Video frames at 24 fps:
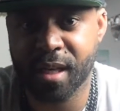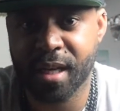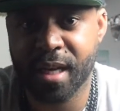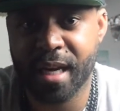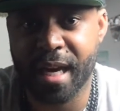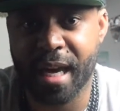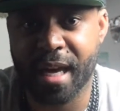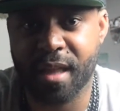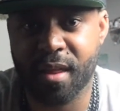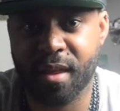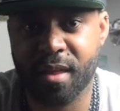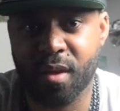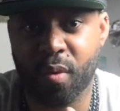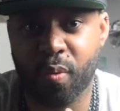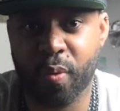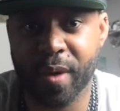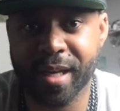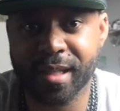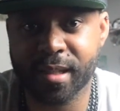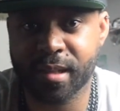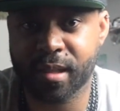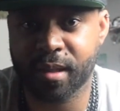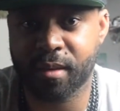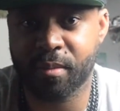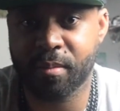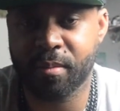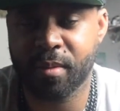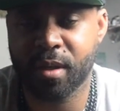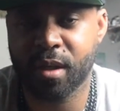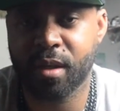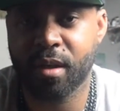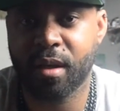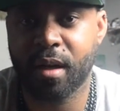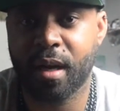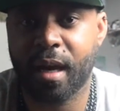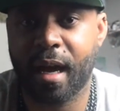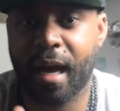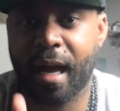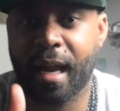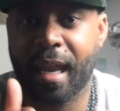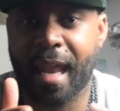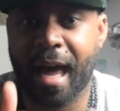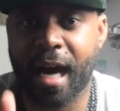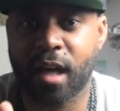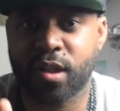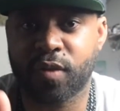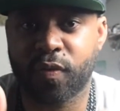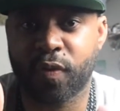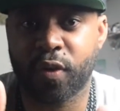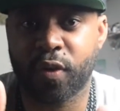And then the wisdom allows for